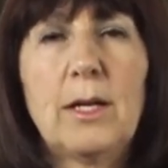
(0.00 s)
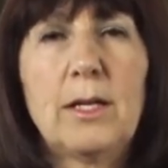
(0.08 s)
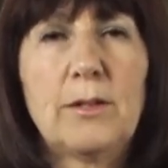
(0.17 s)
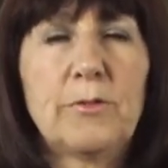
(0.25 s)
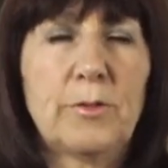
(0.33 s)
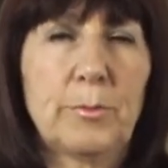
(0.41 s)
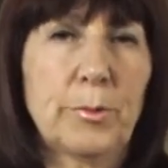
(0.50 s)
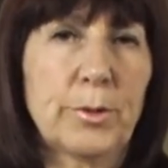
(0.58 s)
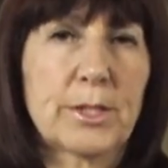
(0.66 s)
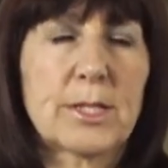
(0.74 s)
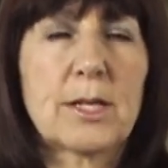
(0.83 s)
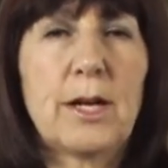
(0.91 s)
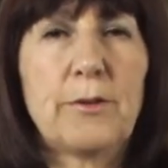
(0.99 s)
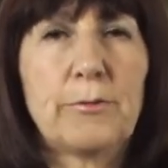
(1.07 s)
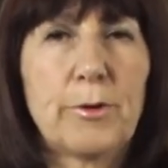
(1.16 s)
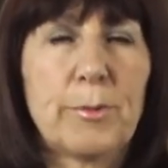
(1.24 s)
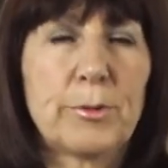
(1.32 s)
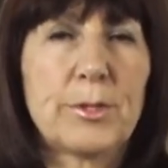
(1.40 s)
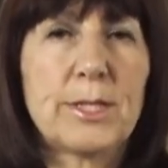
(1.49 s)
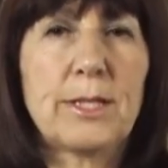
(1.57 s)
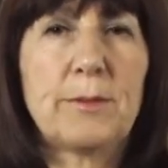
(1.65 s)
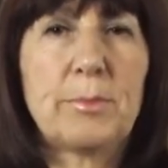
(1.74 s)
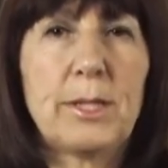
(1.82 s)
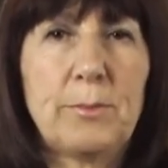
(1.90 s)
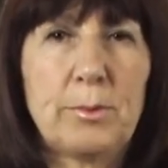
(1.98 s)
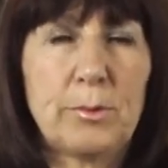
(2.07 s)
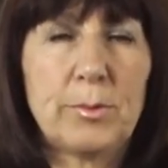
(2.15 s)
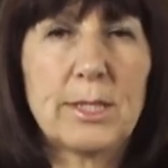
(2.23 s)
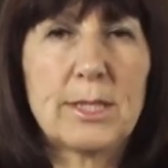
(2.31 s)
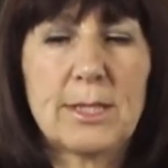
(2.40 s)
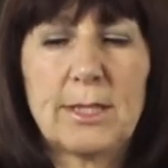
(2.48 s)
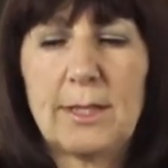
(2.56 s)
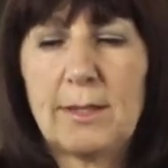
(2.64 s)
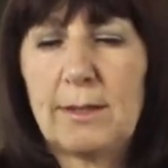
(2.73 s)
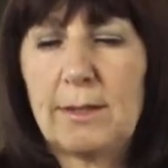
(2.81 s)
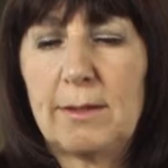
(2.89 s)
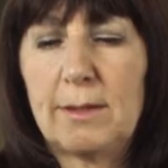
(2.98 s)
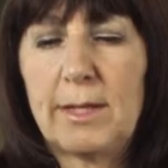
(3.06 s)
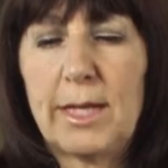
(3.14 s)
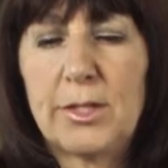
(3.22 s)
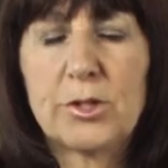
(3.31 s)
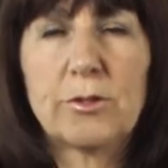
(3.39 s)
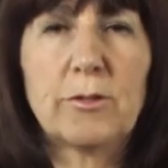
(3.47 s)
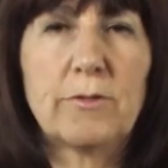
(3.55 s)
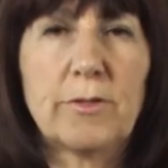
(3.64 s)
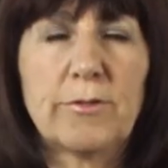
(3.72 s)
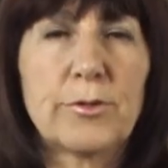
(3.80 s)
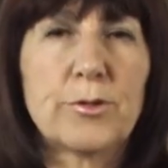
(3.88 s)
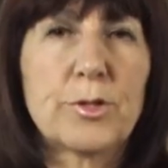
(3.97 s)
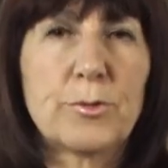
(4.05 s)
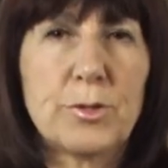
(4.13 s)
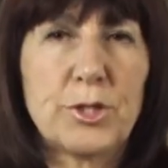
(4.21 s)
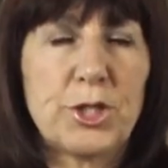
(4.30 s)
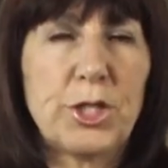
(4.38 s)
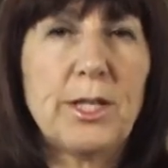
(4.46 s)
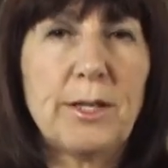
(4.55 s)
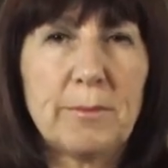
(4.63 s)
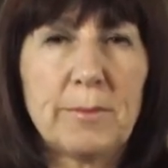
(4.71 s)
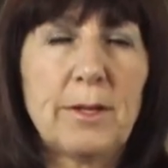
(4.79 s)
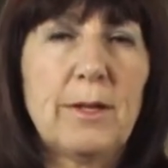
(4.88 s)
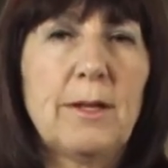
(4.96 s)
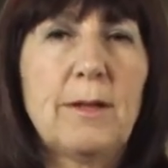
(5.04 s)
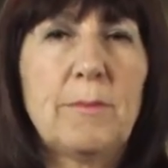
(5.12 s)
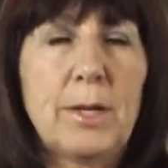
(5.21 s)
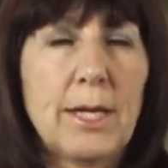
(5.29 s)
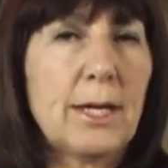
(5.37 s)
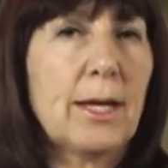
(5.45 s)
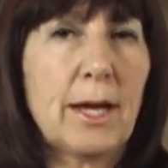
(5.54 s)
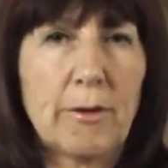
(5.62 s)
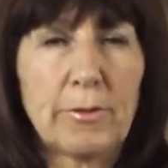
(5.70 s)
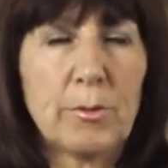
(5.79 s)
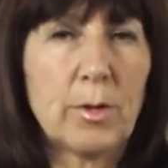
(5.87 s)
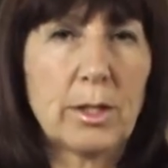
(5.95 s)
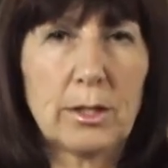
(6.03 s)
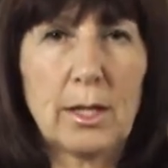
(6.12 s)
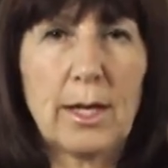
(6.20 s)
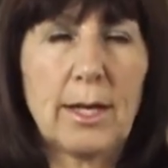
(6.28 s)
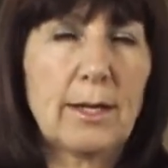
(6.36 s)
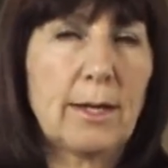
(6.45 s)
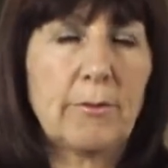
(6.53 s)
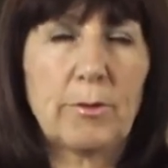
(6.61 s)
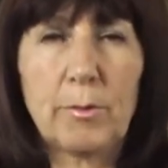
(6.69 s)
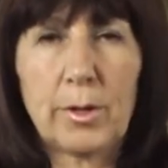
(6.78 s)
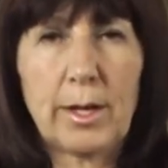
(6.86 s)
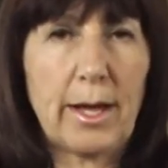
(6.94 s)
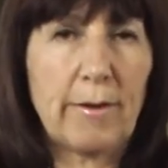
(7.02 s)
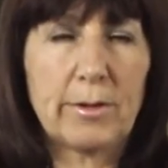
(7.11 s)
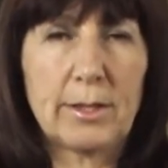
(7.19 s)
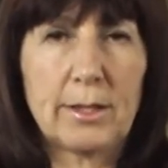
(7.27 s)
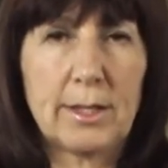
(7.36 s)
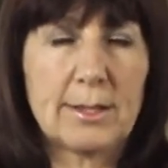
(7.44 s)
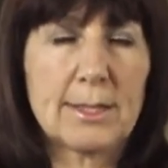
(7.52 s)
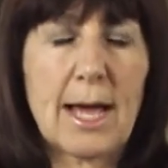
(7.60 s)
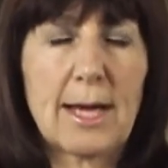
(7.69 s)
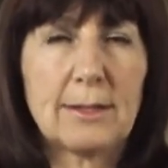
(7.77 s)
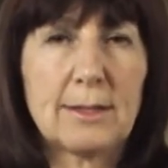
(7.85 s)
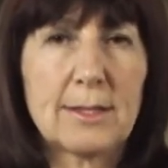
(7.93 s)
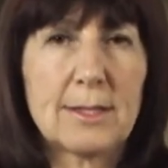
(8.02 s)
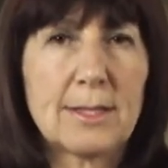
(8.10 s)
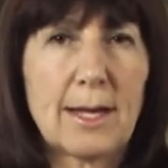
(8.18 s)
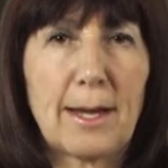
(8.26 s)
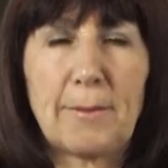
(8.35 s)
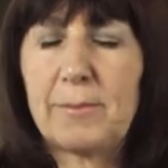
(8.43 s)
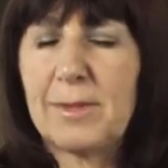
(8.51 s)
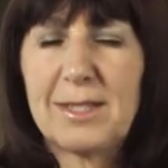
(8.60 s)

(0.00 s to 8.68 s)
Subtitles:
And if the bricks kind of represent people, we see the nature of the first regime making everyone alike, everyone having exactly the same.